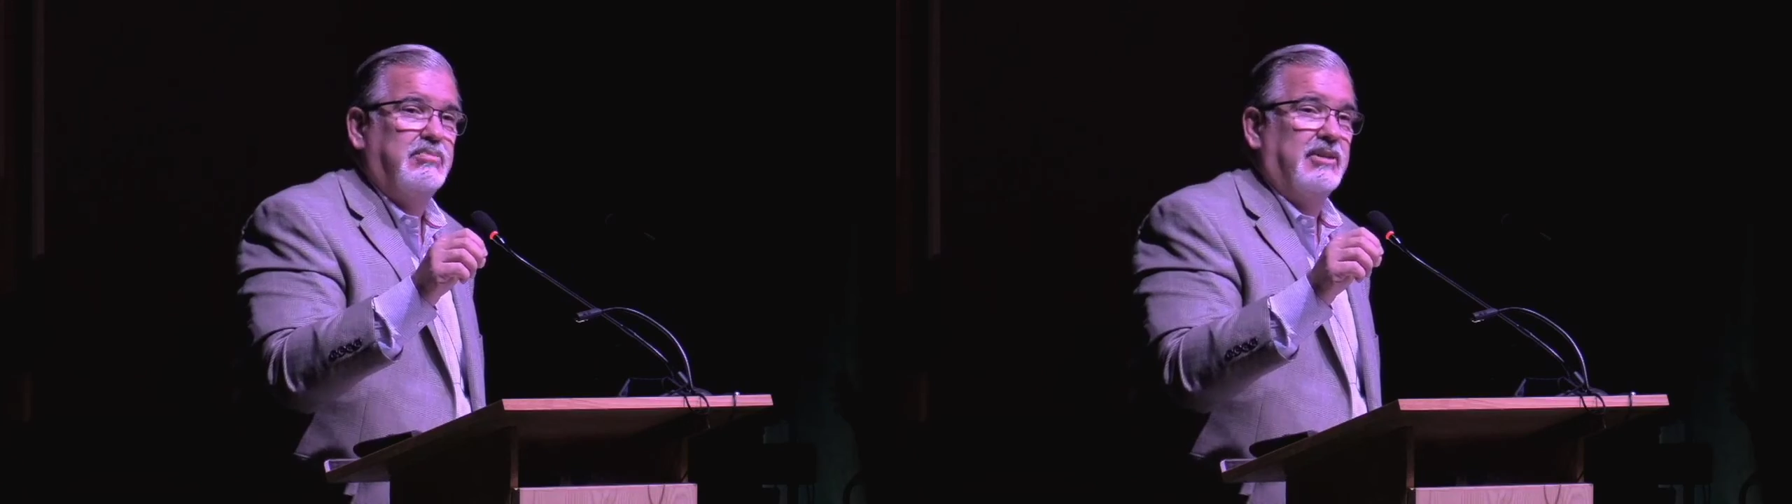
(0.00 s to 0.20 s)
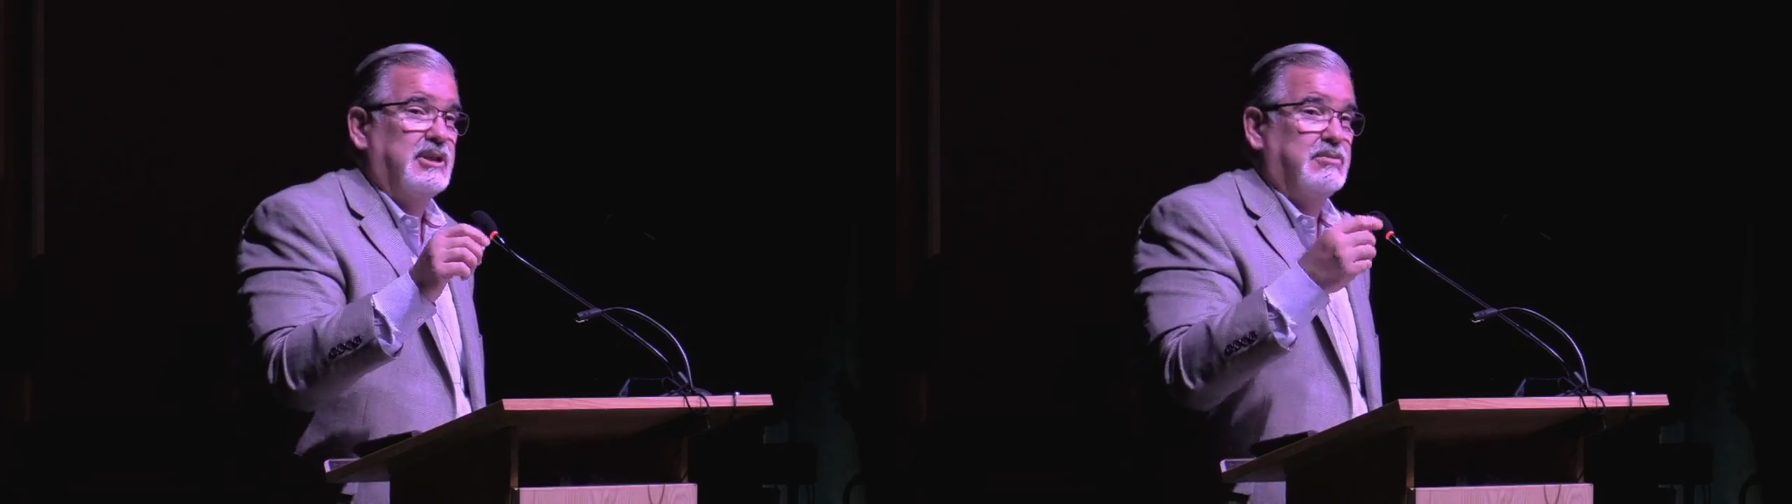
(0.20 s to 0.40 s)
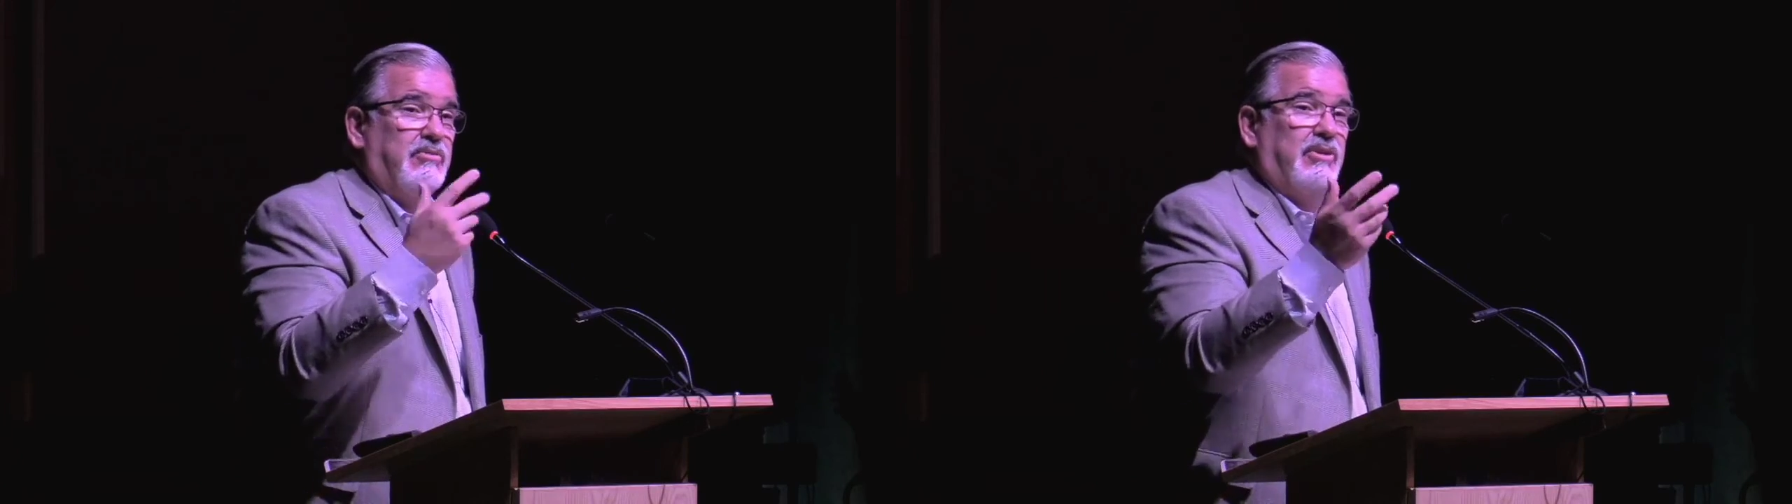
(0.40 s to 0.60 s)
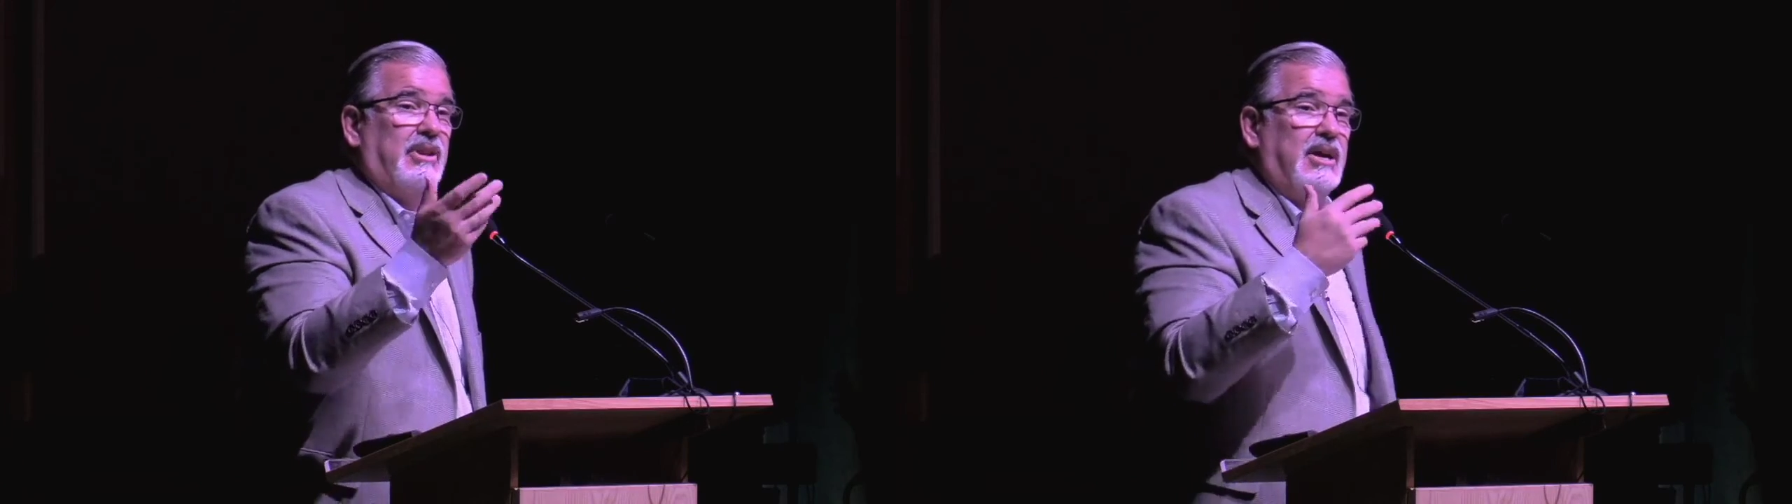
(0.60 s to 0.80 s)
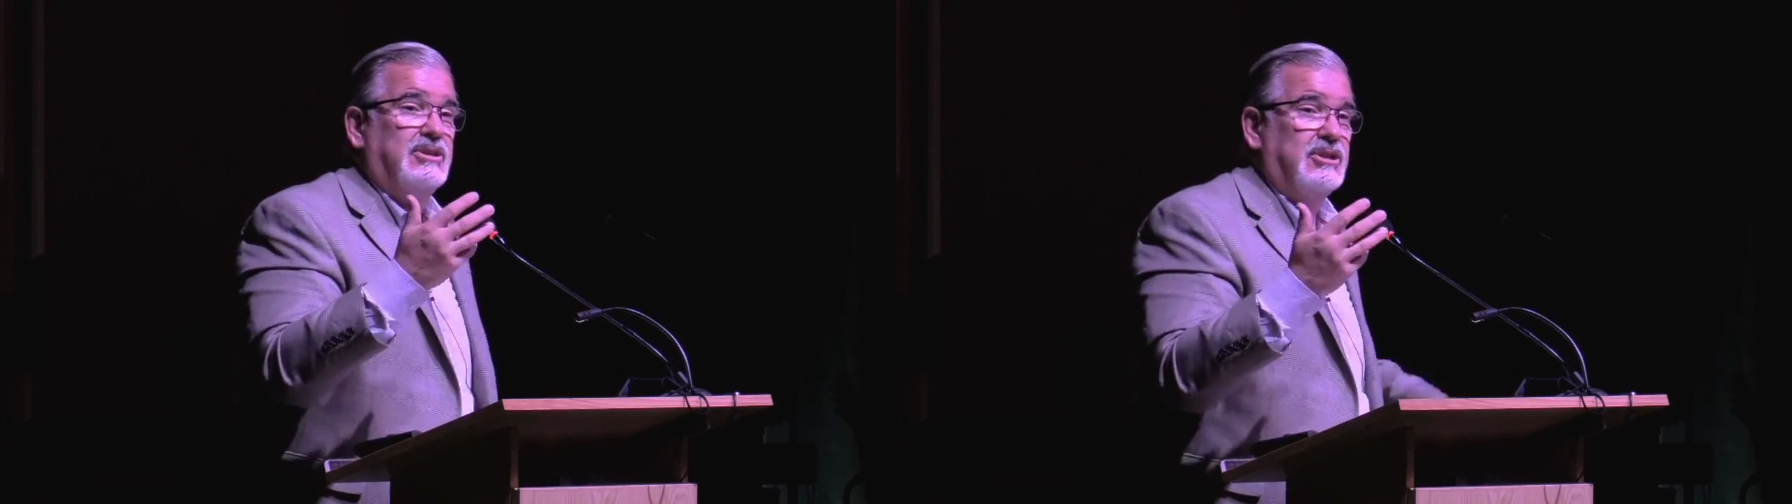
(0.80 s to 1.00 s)
This is a place where
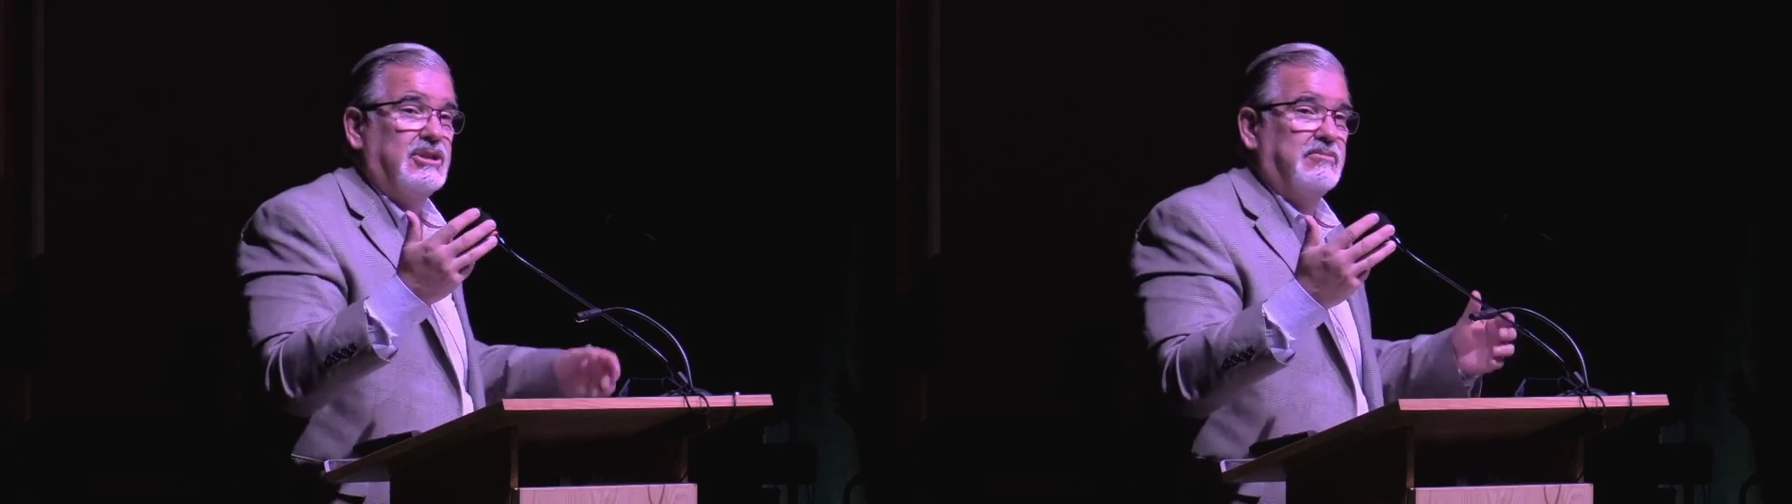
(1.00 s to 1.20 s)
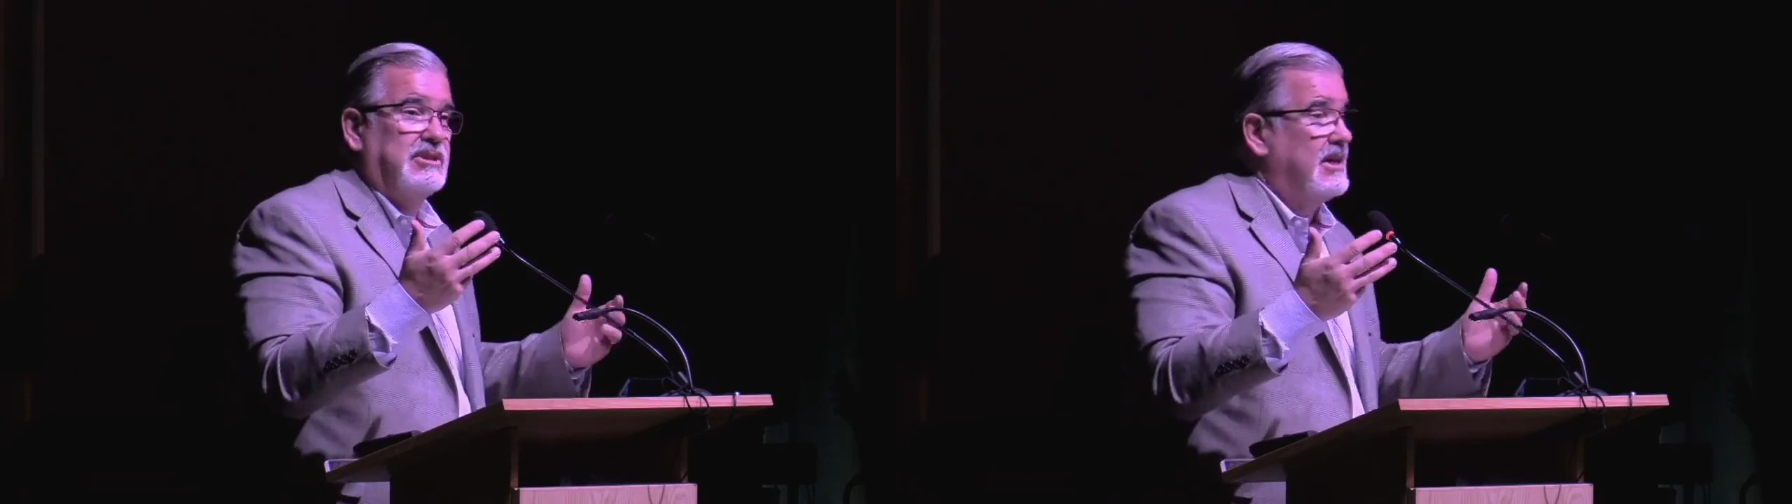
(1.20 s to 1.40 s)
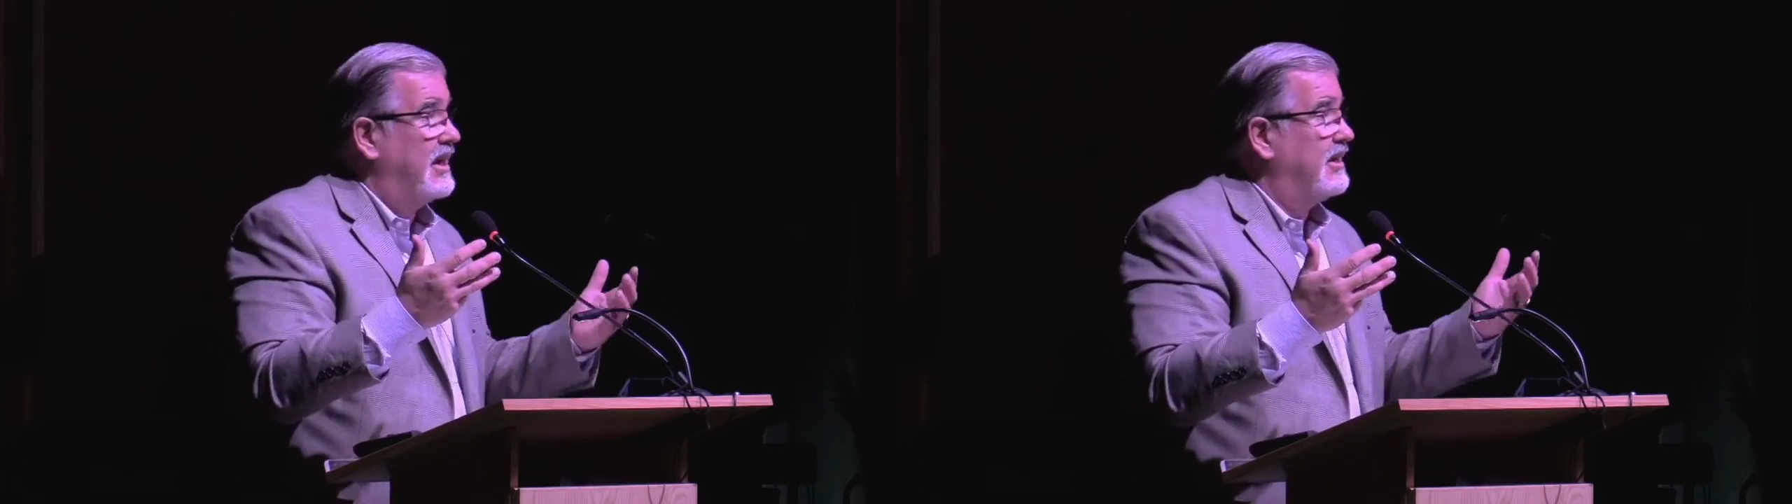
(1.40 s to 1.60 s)
relationships